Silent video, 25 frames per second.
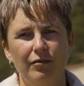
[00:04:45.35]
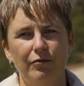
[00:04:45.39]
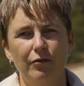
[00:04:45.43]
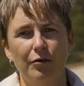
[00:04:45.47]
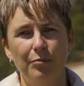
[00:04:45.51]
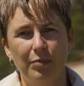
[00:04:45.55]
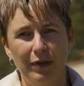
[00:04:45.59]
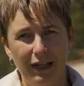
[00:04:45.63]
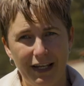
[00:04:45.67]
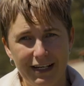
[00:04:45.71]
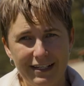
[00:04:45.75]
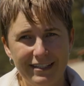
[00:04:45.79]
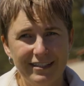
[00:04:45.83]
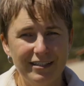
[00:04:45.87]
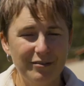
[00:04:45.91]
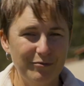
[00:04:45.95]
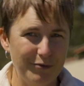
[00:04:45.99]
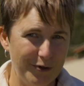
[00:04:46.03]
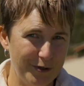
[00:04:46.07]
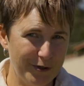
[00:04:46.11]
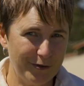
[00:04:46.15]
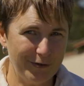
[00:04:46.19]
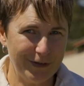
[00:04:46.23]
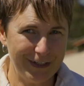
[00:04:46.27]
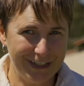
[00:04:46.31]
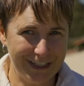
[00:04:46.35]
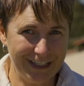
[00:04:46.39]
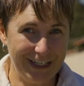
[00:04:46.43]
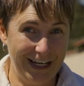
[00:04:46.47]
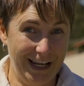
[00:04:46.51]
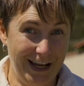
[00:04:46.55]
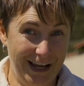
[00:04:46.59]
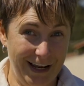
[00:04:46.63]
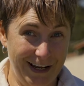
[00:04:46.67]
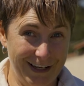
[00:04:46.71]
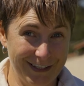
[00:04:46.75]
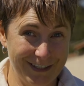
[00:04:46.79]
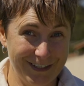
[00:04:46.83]
Replace the water in the
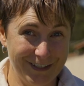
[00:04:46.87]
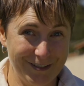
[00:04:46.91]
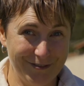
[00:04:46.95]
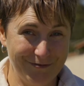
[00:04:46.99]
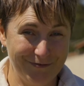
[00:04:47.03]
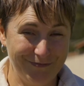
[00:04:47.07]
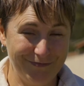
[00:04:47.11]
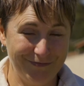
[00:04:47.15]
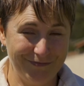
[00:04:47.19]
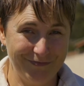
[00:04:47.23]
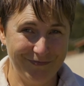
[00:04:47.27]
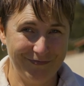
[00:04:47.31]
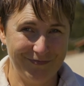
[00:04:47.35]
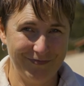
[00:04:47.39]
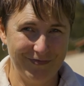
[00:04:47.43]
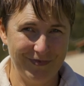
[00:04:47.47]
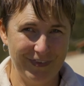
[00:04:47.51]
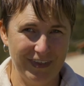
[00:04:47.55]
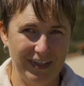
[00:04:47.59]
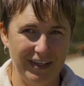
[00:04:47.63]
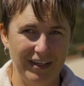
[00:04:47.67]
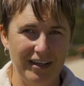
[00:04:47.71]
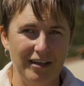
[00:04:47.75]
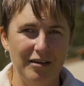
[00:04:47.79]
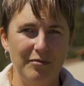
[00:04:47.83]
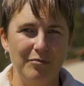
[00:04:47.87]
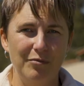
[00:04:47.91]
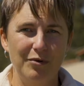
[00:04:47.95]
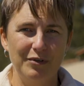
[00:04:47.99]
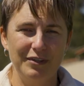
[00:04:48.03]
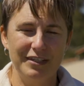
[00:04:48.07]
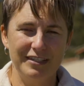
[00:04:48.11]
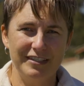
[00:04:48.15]
glass. Put